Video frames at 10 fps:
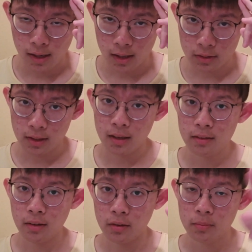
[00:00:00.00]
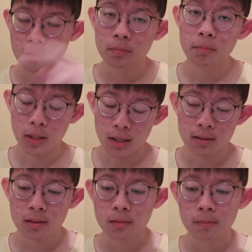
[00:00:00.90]
and I'll see you guys later.
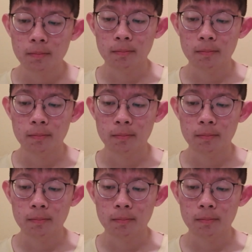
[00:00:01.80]
Peace.